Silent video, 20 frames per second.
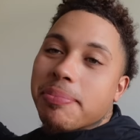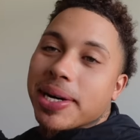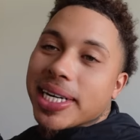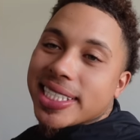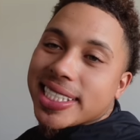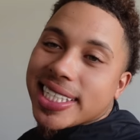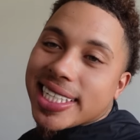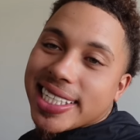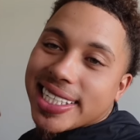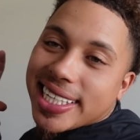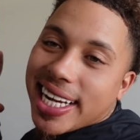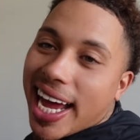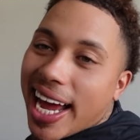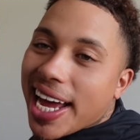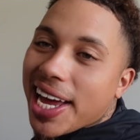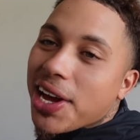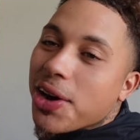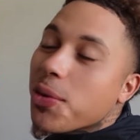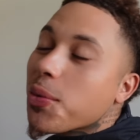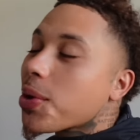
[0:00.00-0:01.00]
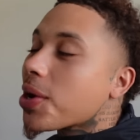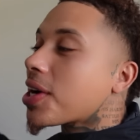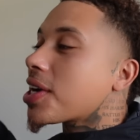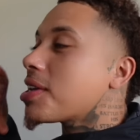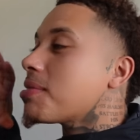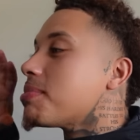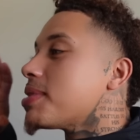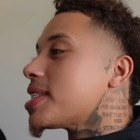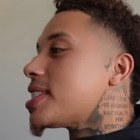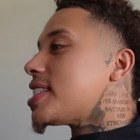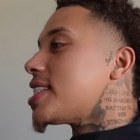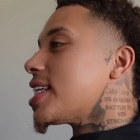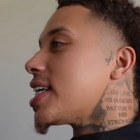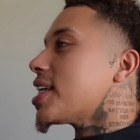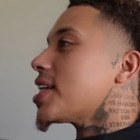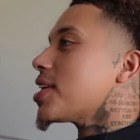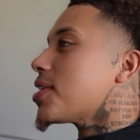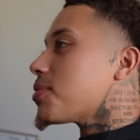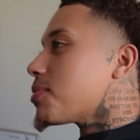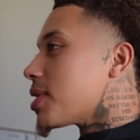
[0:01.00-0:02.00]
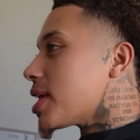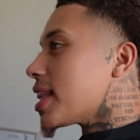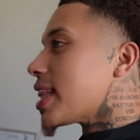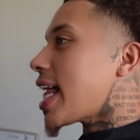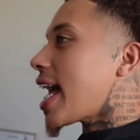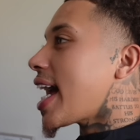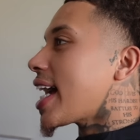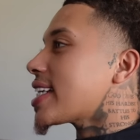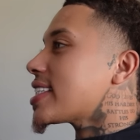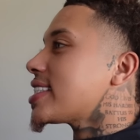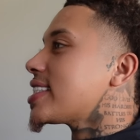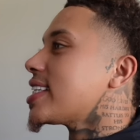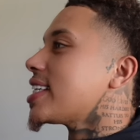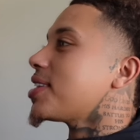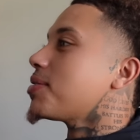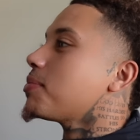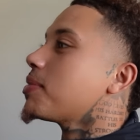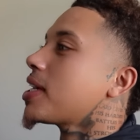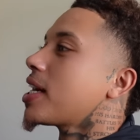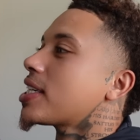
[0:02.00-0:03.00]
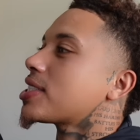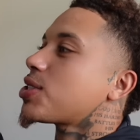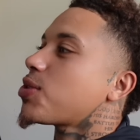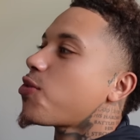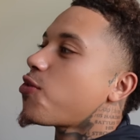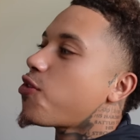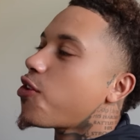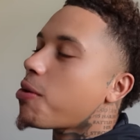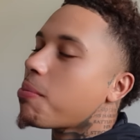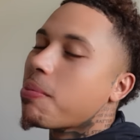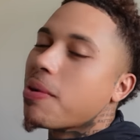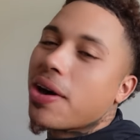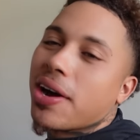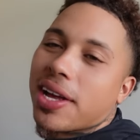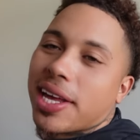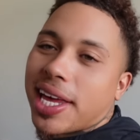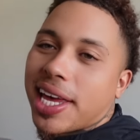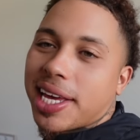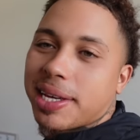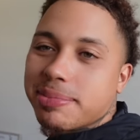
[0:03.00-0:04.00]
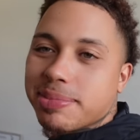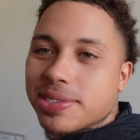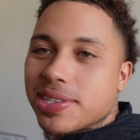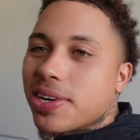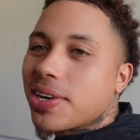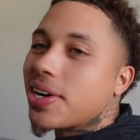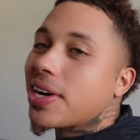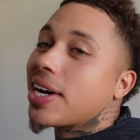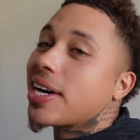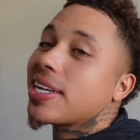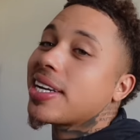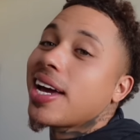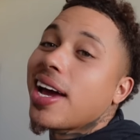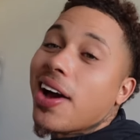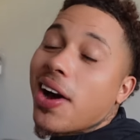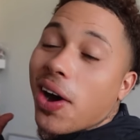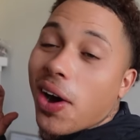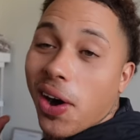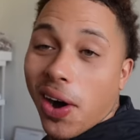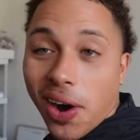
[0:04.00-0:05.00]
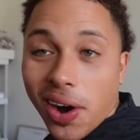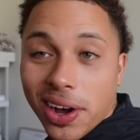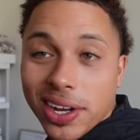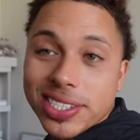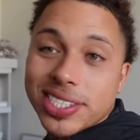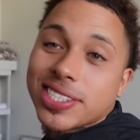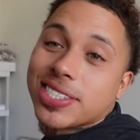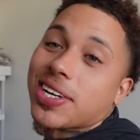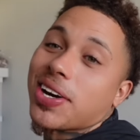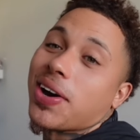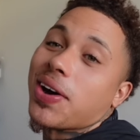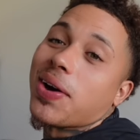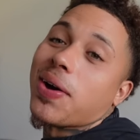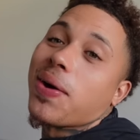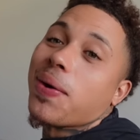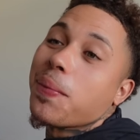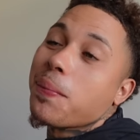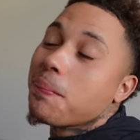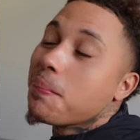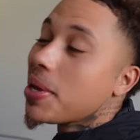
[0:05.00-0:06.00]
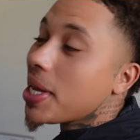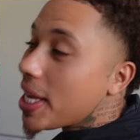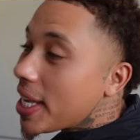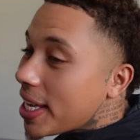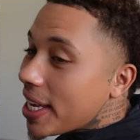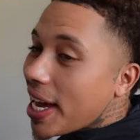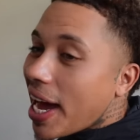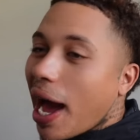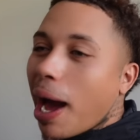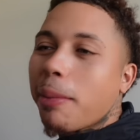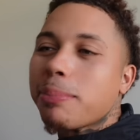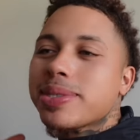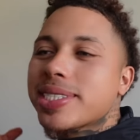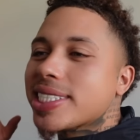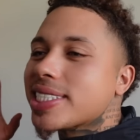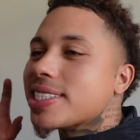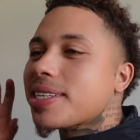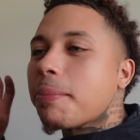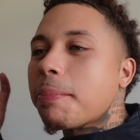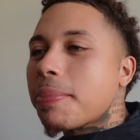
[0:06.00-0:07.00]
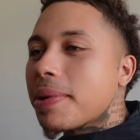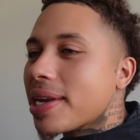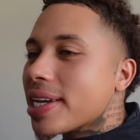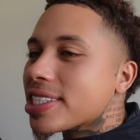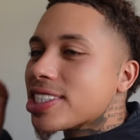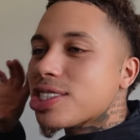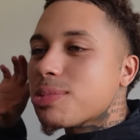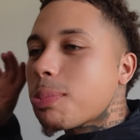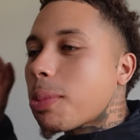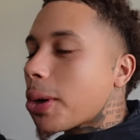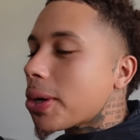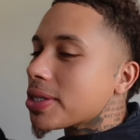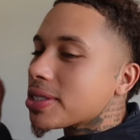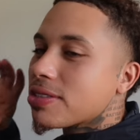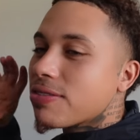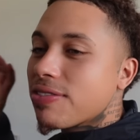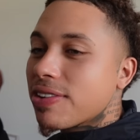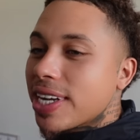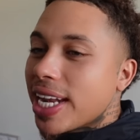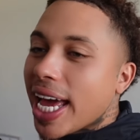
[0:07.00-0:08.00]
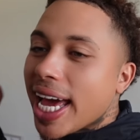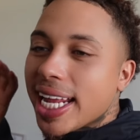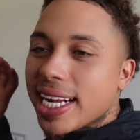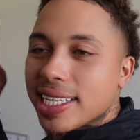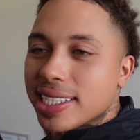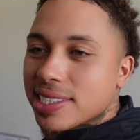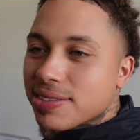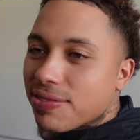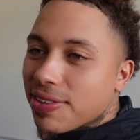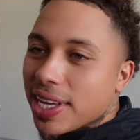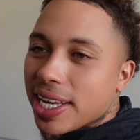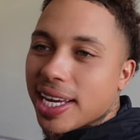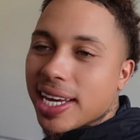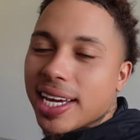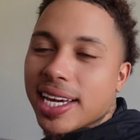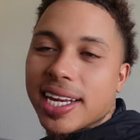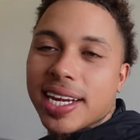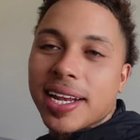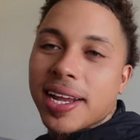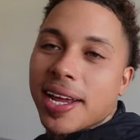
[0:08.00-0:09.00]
But tonight, we're going to be chilling, relaxing. We got some football games on. Also, me, I'm just a big sports fanatics fan.